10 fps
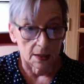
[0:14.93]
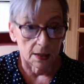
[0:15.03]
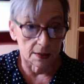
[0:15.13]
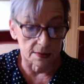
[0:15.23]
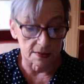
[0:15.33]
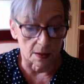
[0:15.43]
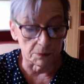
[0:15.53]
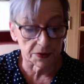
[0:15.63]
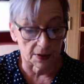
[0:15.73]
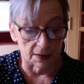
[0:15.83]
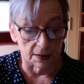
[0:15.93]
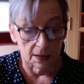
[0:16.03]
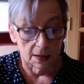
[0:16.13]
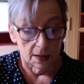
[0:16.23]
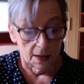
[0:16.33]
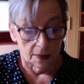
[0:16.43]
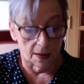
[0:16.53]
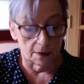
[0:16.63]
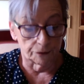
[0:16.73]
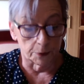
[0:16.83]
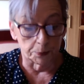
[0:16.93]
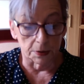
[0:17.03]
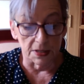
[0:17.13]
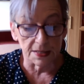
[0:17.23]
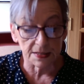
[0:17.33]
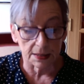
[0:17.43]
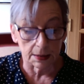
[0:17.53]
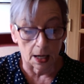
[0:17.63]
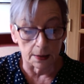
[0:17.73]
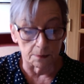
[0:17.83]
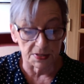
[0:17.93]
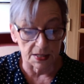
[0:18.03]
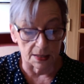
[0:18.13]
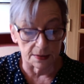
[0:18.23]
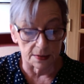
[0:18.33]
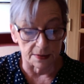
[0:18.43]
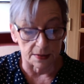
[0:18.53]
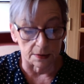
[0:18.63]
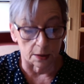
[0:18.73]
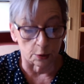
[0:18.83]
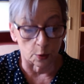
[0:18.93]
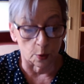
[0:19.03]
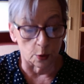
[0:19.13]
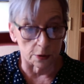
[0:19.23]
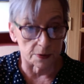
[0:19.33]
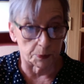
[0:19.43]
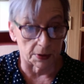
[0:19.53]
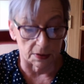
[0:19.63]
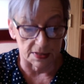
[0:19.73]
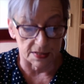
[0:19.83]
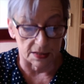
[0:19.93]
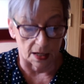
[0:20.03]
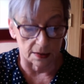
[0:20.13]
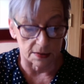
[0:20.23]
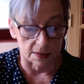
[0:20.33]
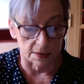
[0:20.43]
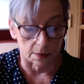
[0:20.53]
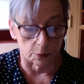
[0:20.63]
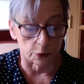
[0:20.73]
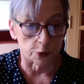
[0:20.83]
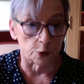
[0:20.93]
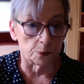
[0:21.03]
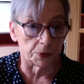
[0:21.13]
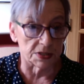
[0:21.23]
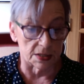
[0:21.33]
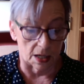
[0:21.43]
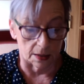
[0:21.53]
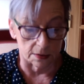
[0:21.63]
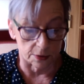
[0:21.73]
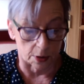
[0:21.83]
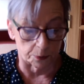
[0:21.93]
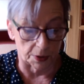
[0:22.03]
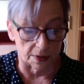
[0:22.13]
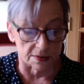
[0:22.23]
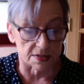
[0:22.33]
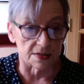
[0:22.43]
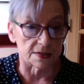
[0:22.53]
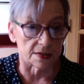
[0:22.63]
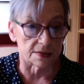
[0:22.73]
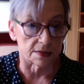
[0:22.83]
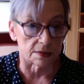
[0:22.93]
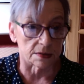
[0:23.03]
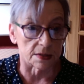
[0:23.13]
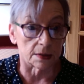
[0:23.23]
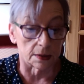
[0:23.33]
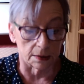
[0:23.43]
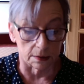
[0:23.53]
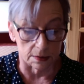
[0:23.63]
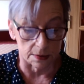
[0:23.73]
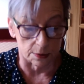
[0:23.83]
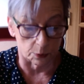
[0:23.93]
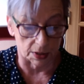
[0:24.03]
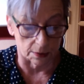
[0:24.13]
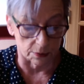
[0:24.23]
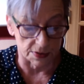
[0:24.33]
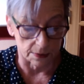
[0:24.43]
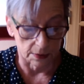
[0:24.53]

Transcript: and something that if the Police Crime Sentencing and Courts Bill is enacted will soon be denied to our brothers and sisters in England and Wales.